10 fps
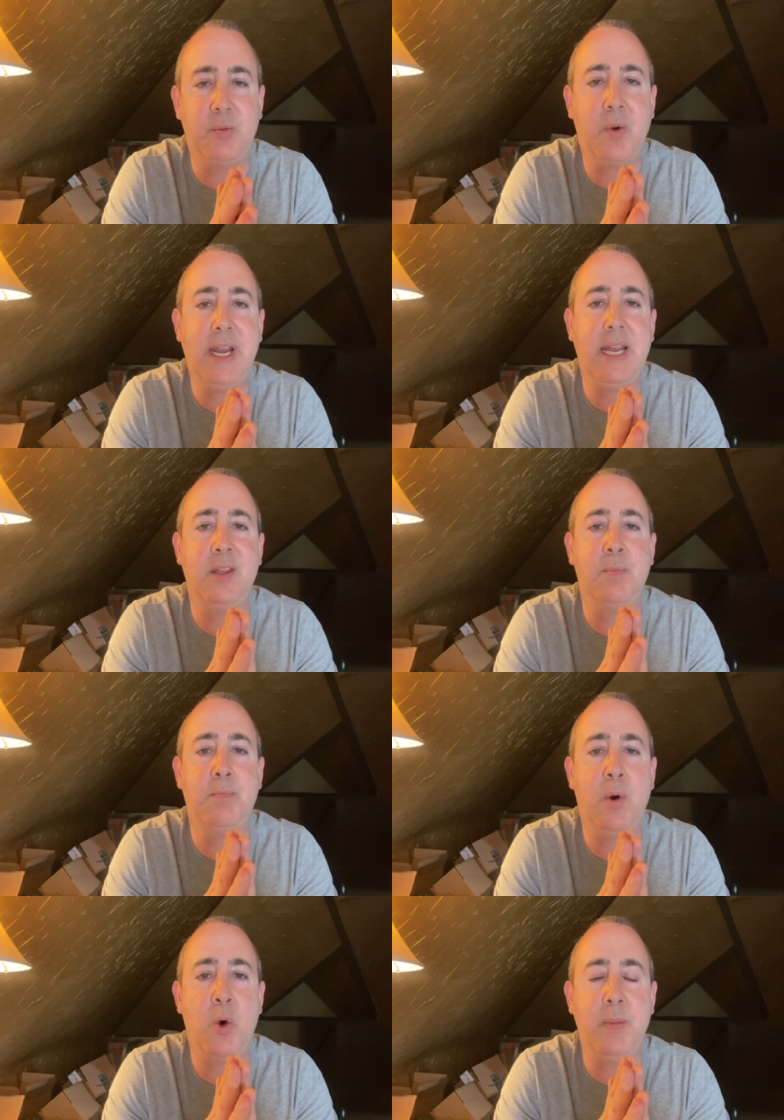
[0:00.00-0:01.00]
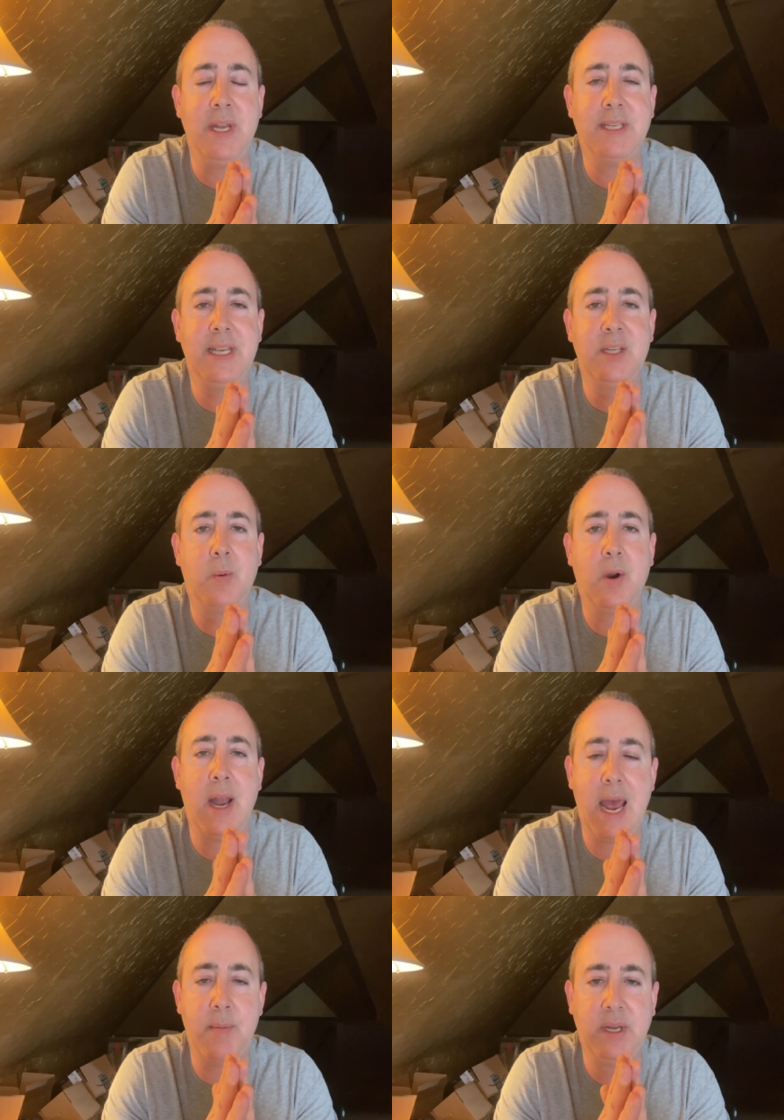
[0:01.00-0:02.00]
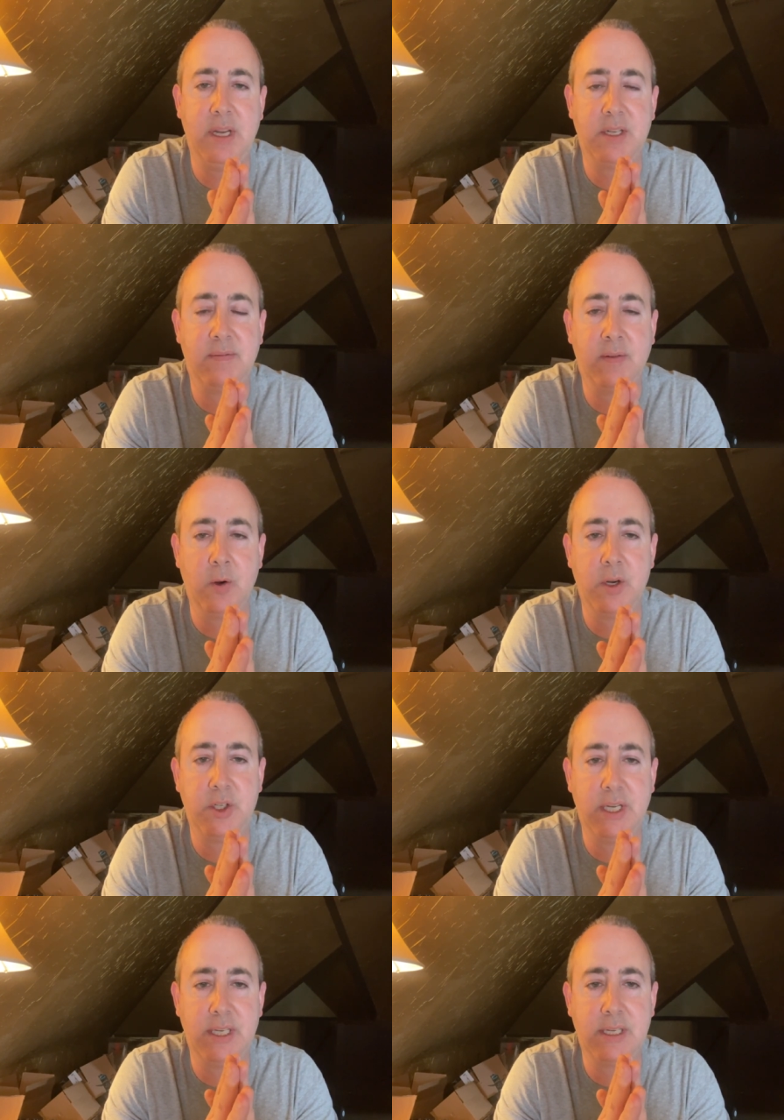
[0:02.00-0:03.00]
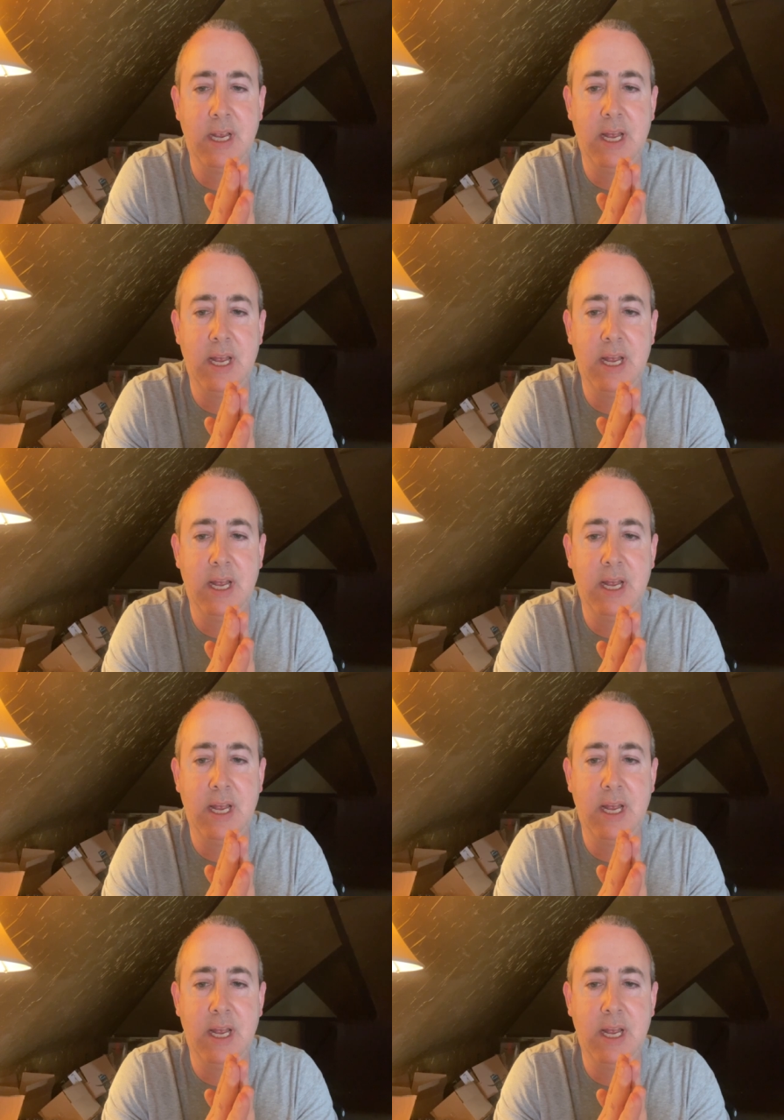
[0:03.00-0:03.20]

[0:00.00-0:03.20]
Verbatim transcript: Right in the moment is where happiness flourishes.